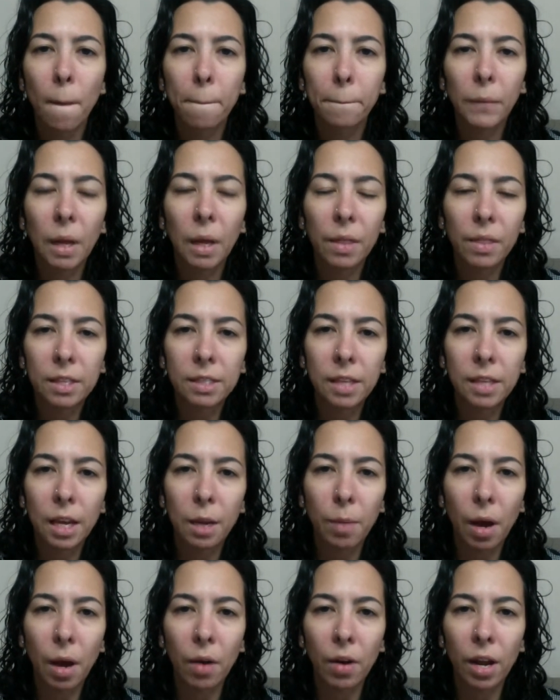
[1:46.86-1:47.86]
and this came
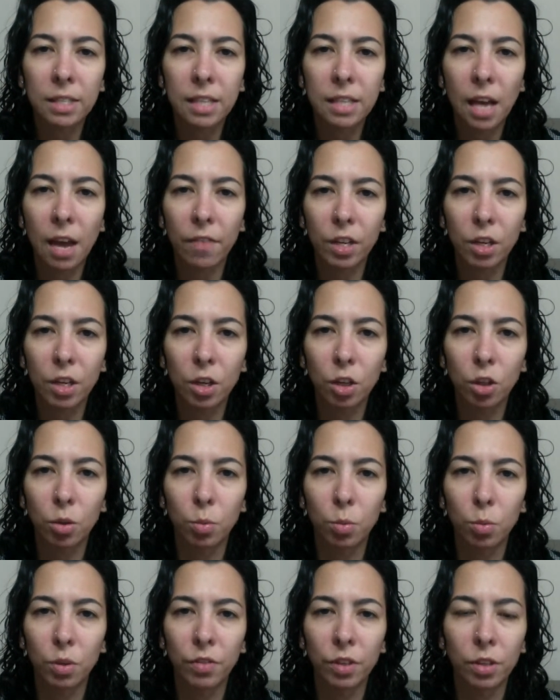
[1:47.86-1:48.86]
out as having good
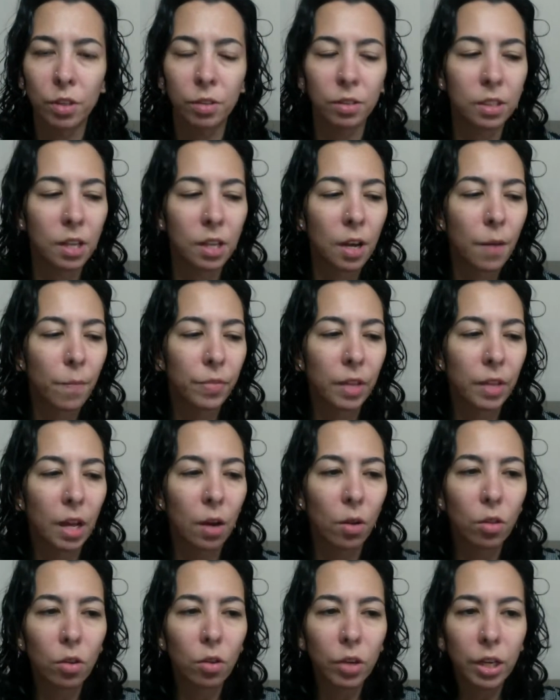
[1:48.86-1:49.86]
reviews.
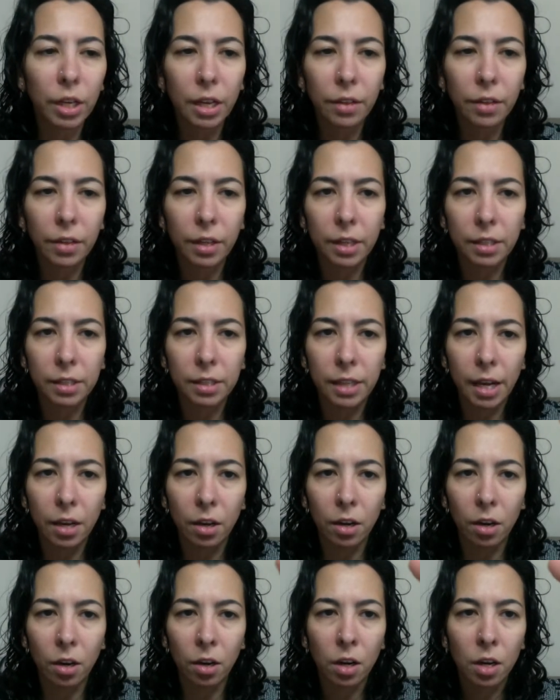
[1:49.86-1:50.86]
Now, looking at the
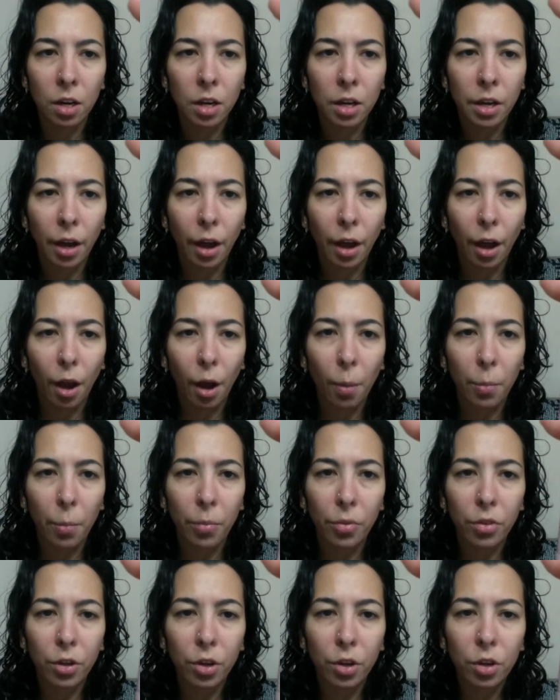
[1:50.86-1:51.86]
container,
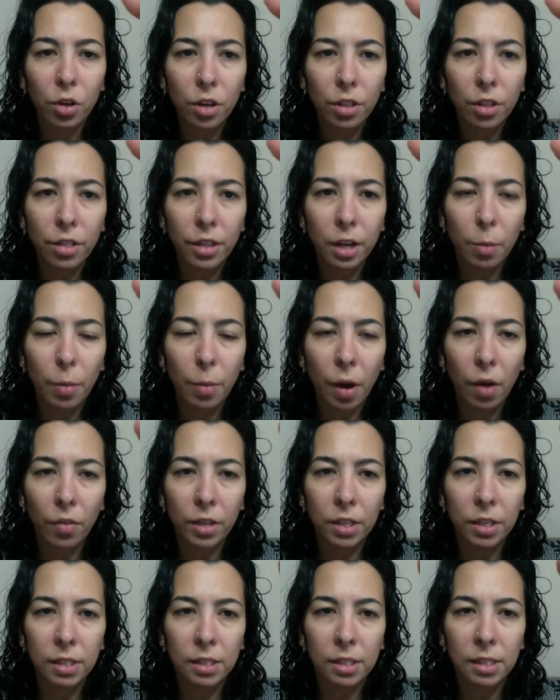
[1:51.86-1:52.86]
the good thing about
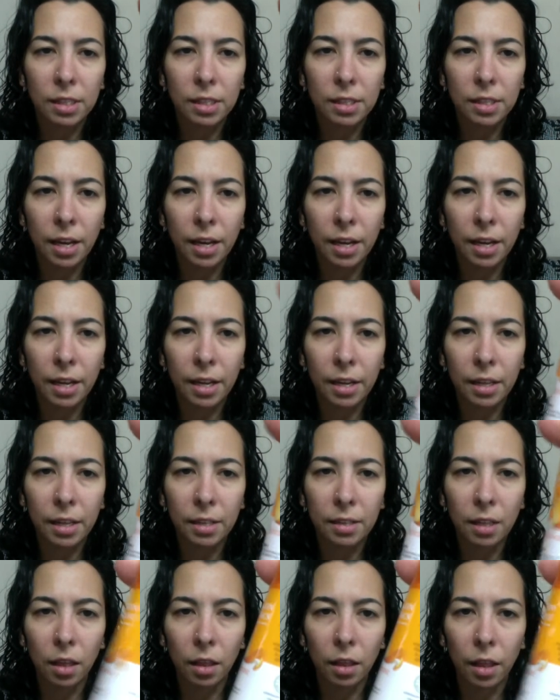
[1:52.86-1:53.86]
this is that it
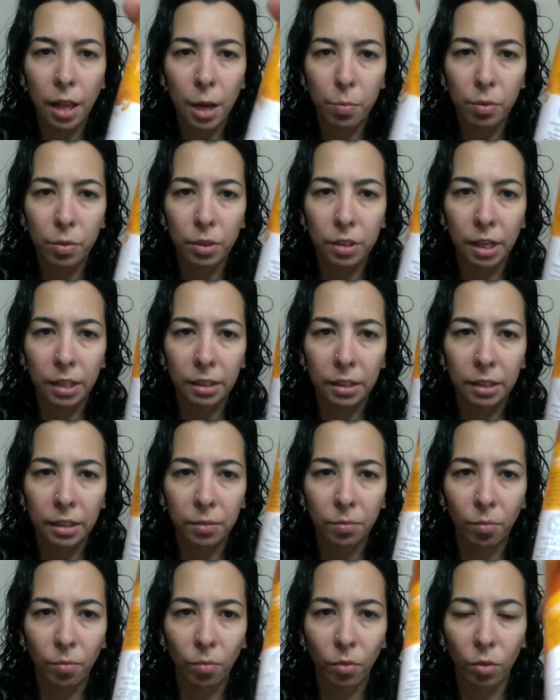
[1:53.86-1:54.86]
is light protectant,
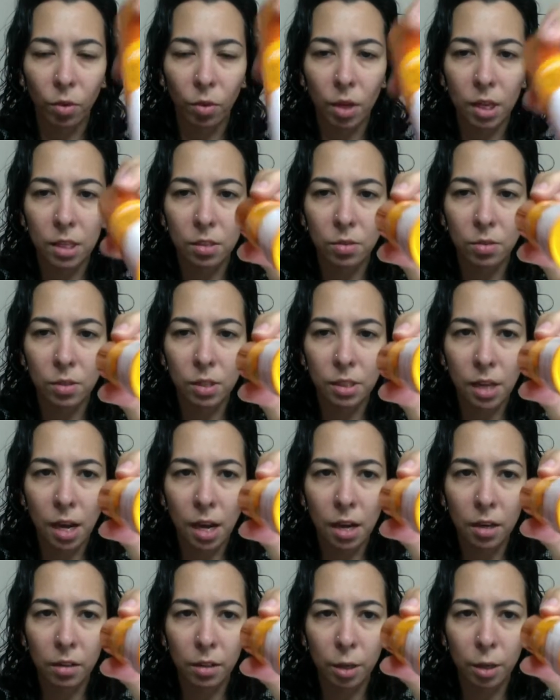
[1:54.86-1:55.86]
okay? So it's
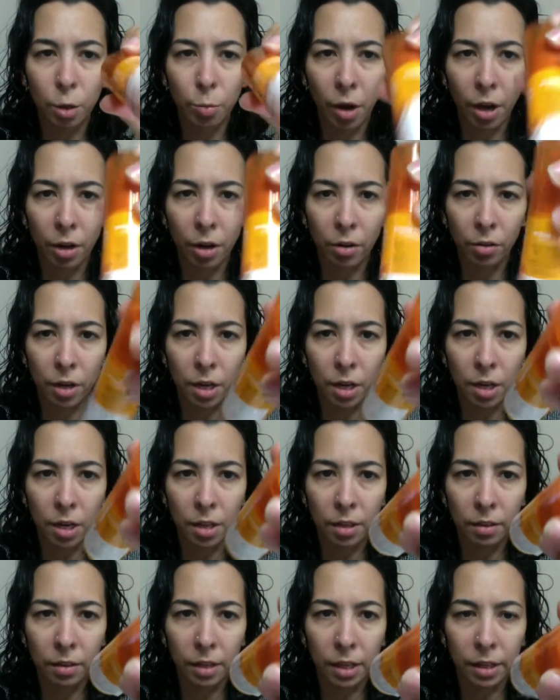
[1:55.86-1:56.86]
not a clear bottle or
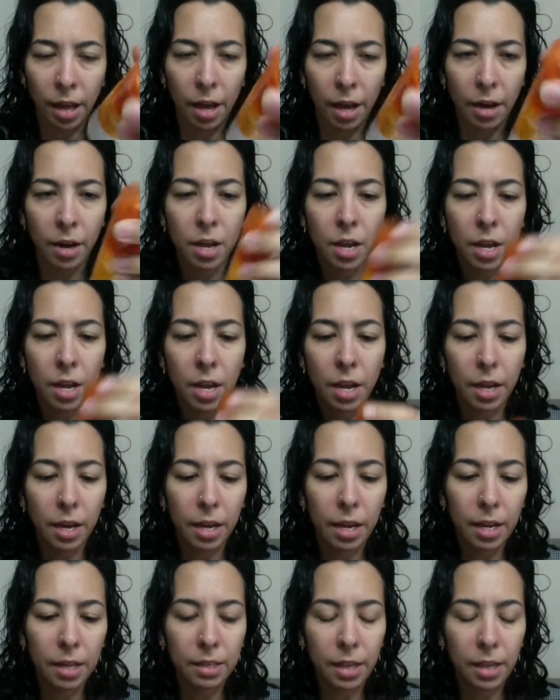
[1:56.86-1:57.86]
anything like that. It
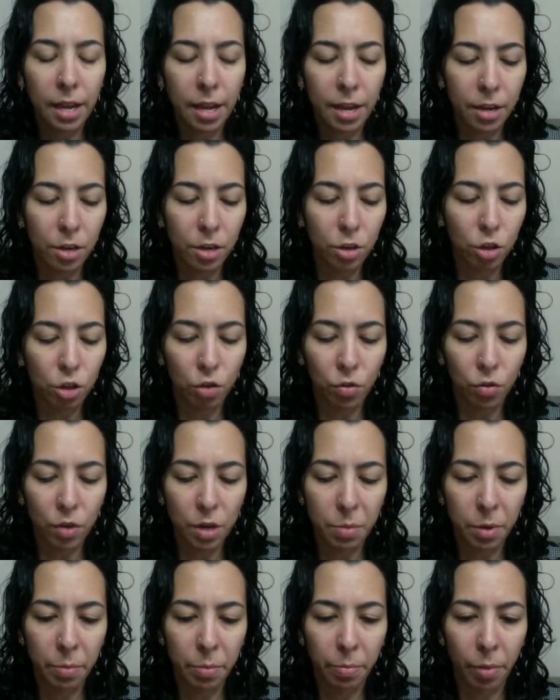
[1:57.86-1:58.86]
is a
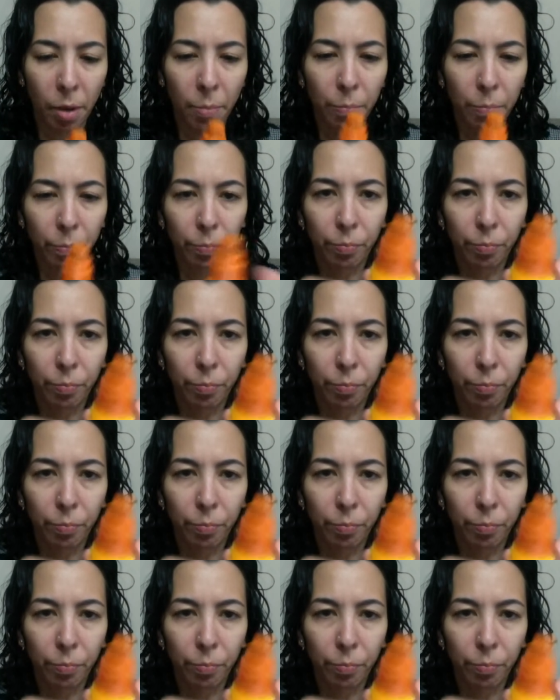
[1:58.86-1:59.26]
treatment pump.